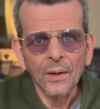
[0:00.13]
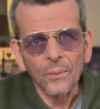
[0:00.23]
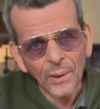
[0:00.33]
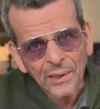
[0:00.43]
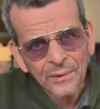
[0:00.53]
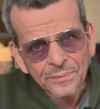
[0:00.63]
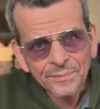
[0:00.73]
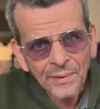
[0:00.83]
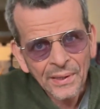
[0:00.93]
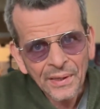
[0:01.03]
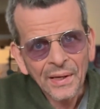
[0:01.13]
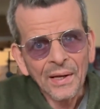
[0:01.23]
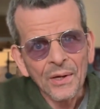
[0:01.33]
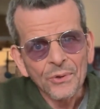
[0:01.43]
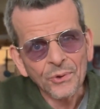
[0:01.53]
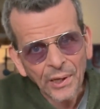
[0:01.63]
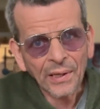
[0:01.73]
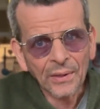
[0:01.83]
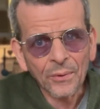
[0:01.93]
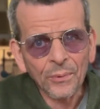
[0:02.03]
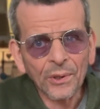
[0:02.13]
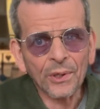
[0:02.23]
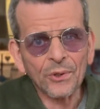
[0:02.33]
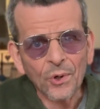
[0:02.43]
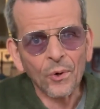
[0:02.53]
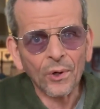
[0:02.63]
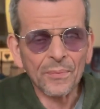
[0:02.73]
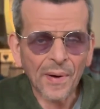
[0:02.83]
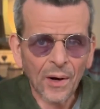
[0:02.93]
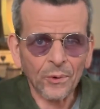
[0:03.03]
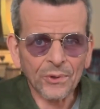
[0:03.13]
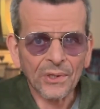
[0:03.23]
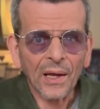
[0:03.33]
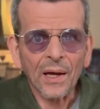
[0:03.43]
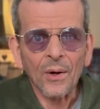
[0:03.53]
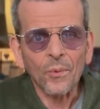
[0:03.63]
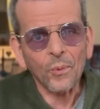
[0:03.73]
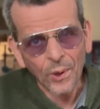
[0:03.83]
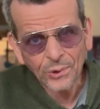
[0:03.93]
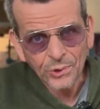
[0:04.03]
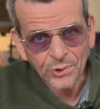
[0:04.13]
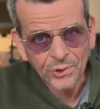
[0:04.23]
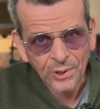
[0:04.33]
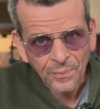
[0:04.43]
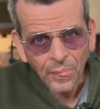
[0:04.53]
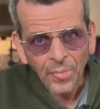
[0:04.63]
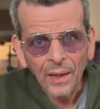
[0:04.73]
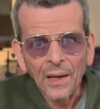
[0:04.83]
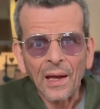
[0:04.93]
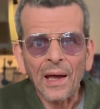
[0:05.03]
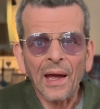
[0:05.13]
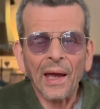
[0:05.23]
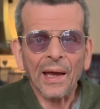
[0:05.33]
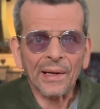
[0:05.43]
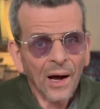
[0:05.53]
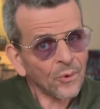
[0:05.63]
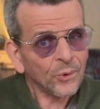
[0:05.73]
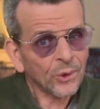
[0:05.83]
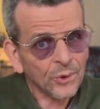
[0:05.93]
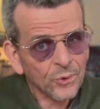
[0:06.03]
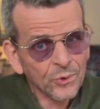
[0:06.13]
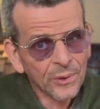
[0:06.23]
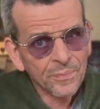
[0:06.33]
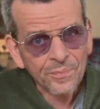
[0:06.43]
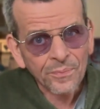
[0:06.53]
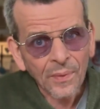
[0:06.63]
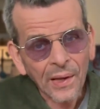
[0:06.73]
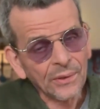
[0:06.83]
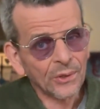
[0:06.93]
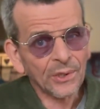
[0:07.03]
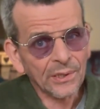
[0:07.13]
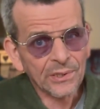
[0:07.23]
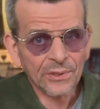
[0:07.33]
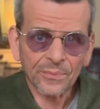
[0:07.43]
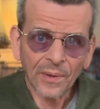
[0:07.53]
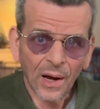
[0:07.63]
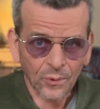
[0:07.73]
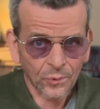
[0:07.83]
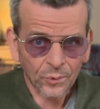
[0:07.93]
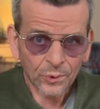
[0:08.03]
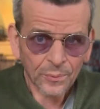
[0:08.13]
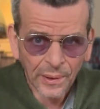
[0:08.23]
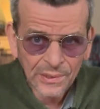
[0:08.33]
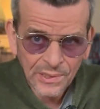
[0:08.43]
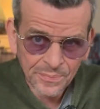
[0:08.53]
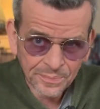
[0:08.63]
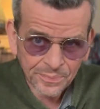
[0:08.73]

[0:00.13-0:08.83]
Welcome. Today we're going to talk about washes and how you can use them, and not the least, how you mix them.